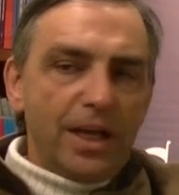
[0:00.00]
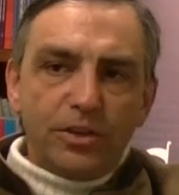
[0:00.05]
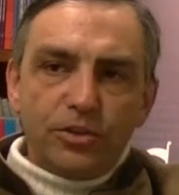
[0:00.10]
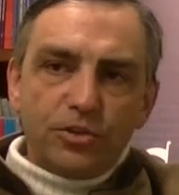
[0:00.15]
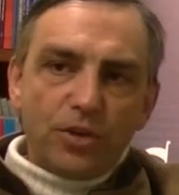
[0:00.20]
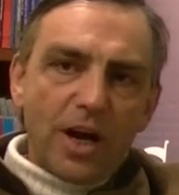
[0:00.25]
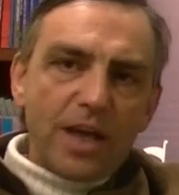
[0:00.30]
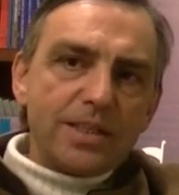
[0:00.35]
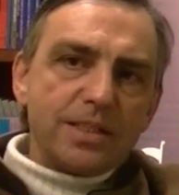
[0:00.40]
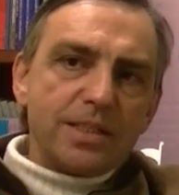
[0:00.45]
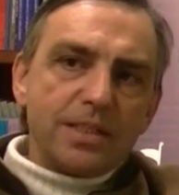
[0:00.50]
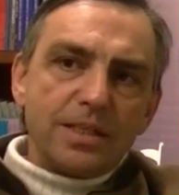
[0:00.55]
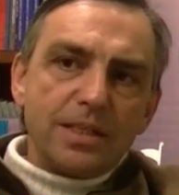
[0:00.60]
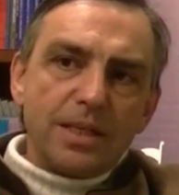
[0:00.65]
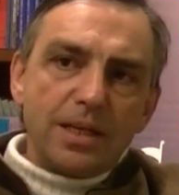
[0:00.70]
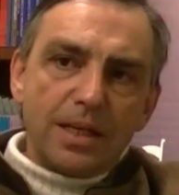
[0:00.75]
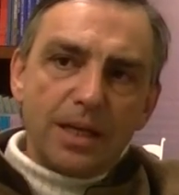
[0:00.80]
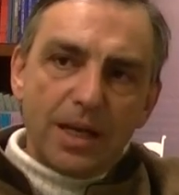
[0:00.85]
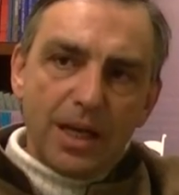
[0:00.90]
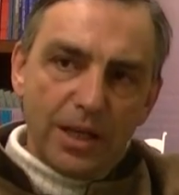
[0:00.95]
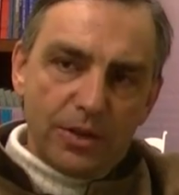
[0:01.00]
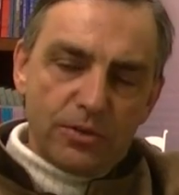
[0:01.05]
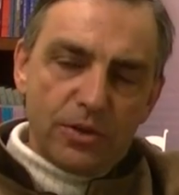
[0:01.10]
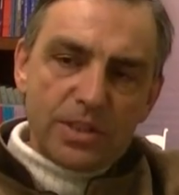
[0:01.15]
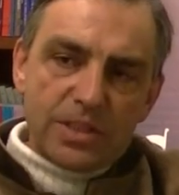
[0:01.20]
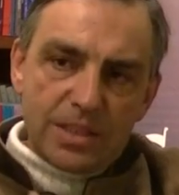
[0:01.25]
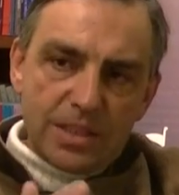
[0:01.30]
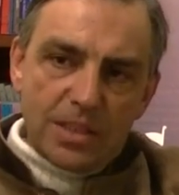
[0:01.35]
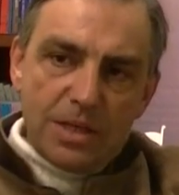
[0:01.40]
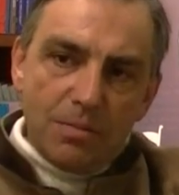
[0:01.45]
address
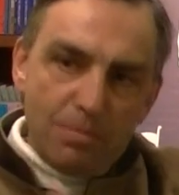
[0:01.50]
addresses